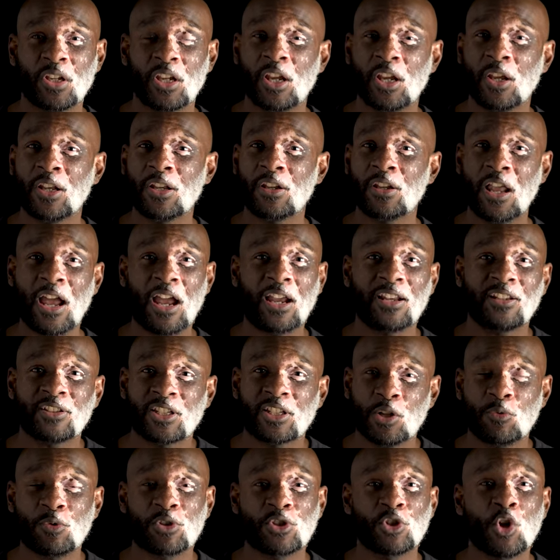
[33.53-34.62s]
And
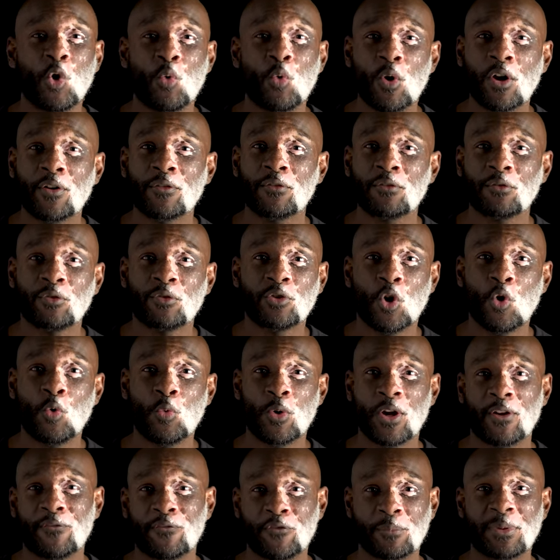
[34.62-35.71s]
there was no one,
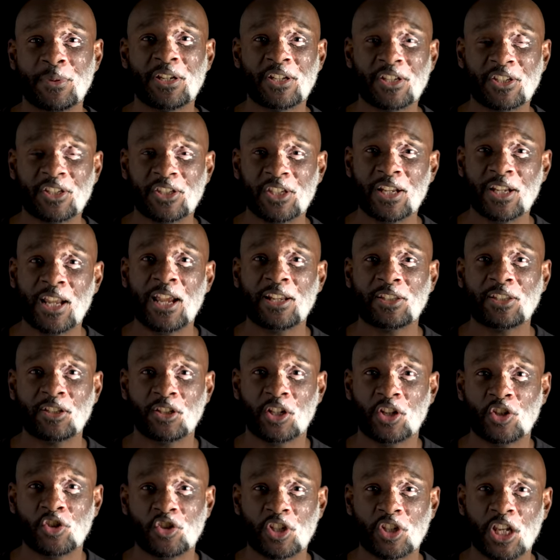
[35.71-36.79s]
nowhere for me to sit at the
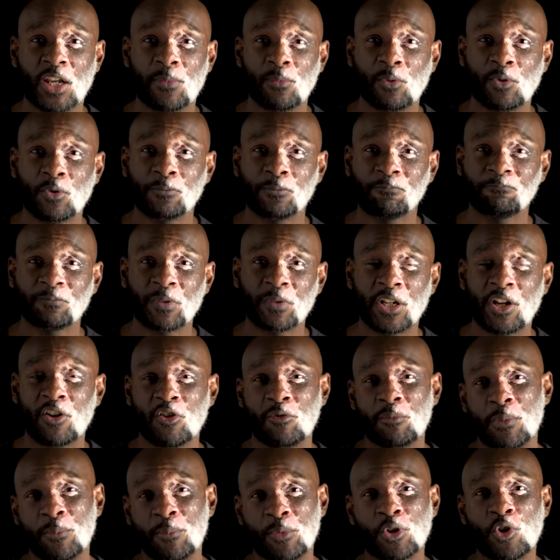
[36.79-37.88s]
lunch table. And I
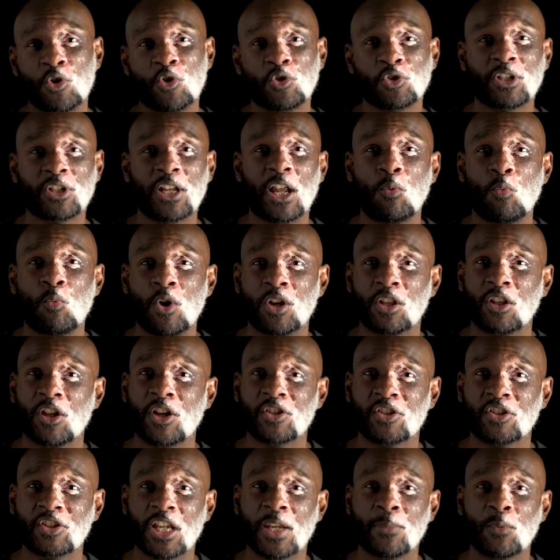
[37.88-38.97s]
remember going to that one
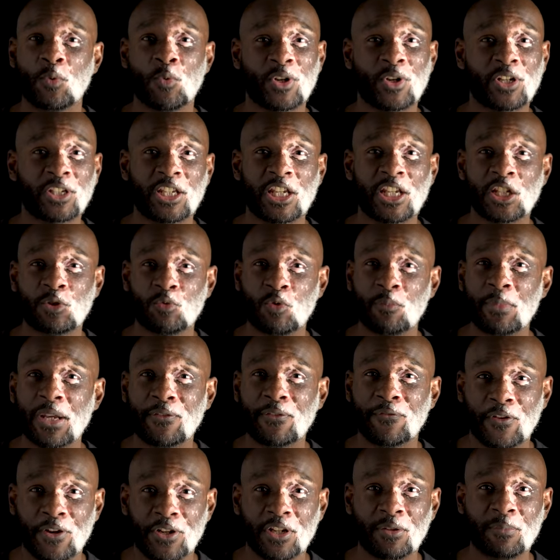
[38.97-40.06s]
lunch table where the kids would make
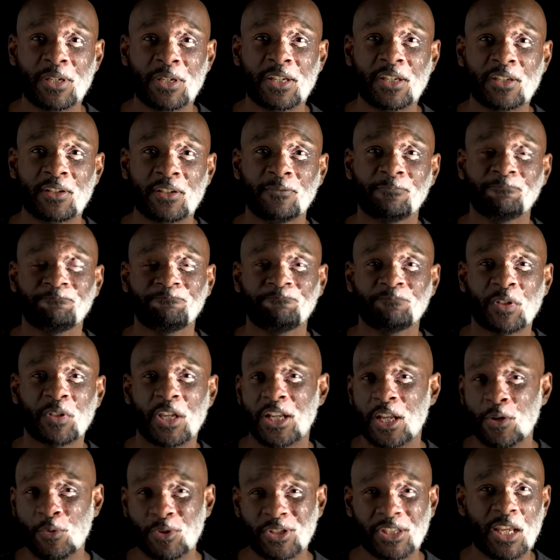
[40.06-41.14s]
fun of me
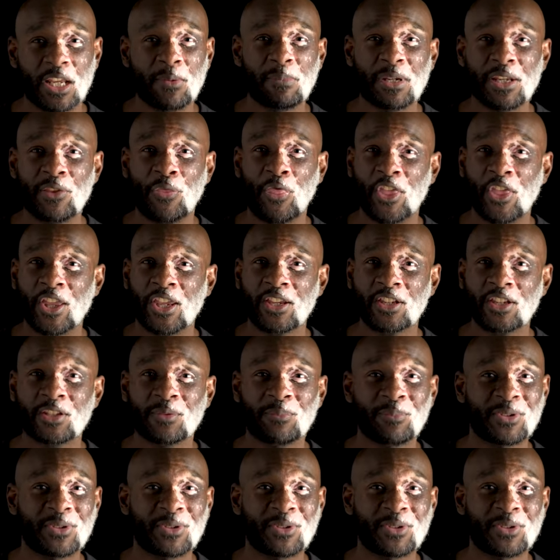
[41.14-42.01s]
and they would say mean things.